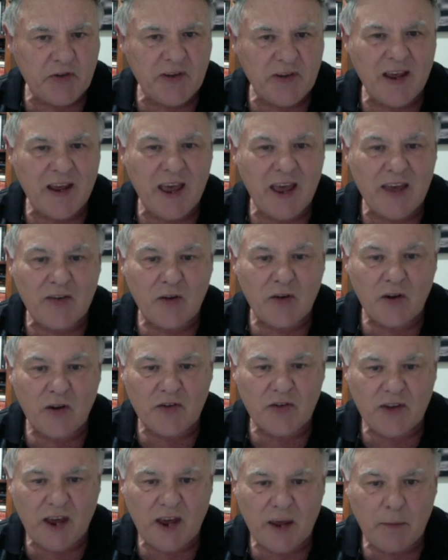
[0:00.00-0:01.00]
Now, as I
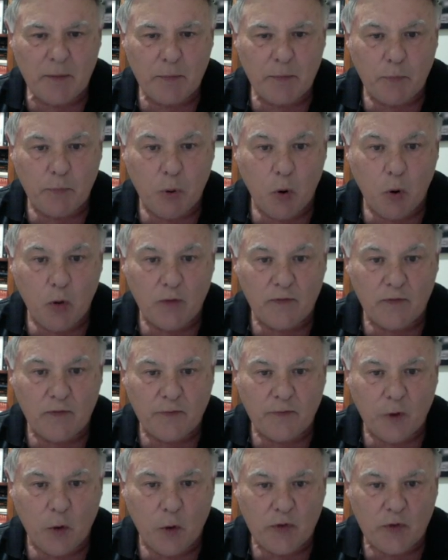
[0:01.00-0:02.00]
say, pawn
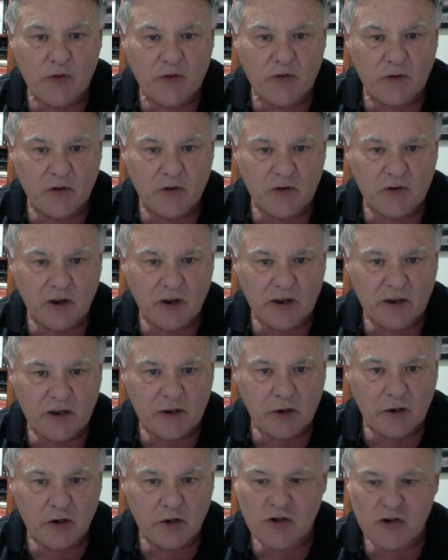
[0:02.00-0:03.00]
forwards looks like the
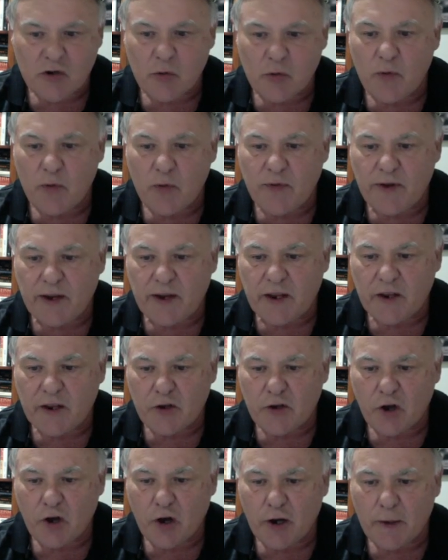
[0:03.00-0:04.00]
logical move, hitting a
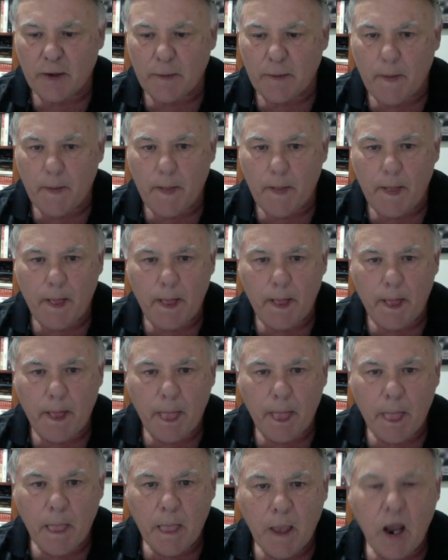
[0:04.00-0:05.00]
knight.
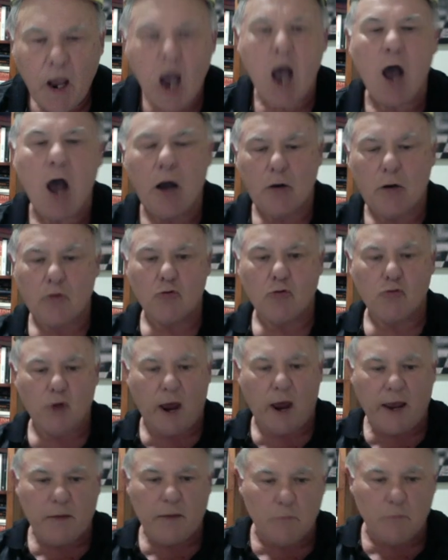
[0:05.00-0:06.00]
Oh,
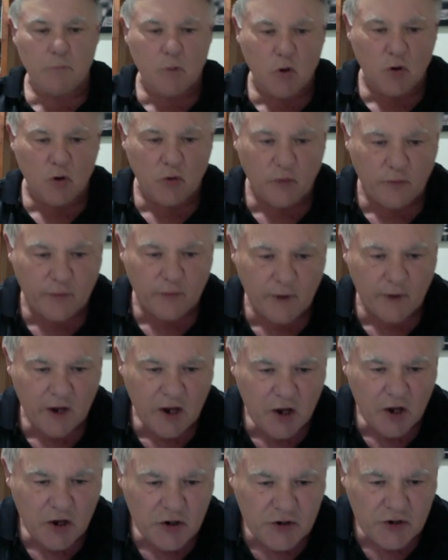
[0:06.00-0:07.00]
great move.
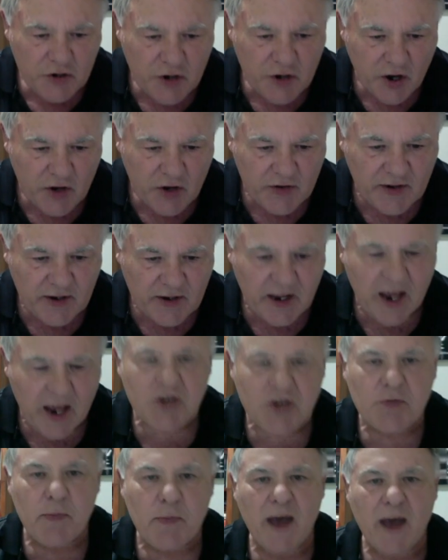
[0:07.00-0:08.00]

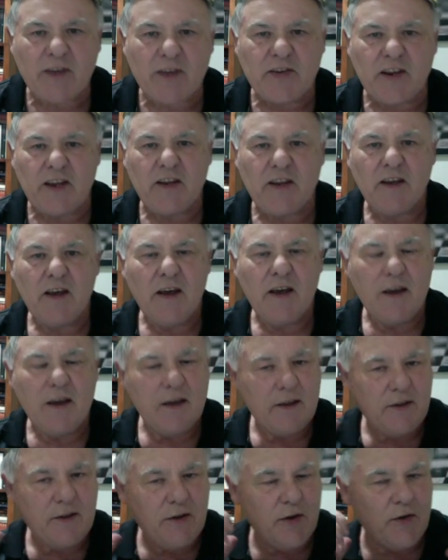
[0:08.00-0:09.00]
Shirzadheshmati,
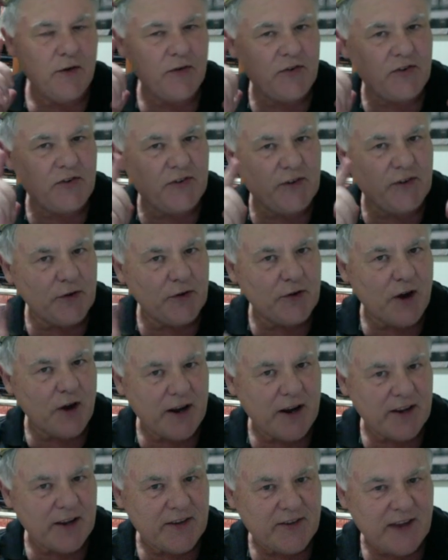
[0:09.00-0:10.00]
you've still got
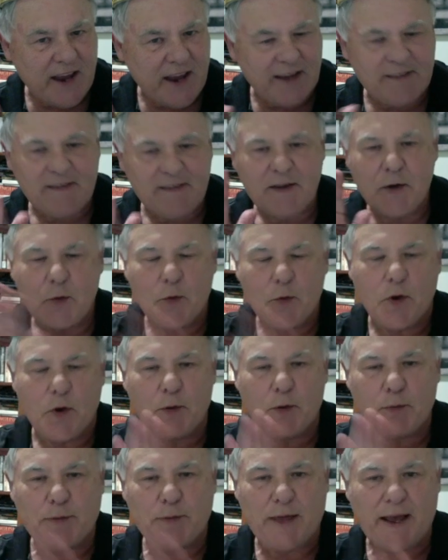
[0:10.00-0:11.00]
it, son.
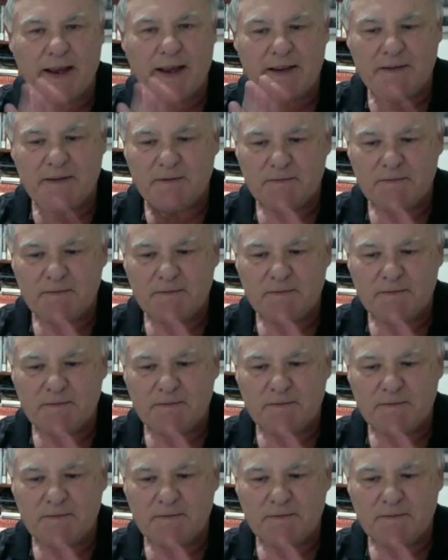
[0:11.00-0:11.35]
Well played.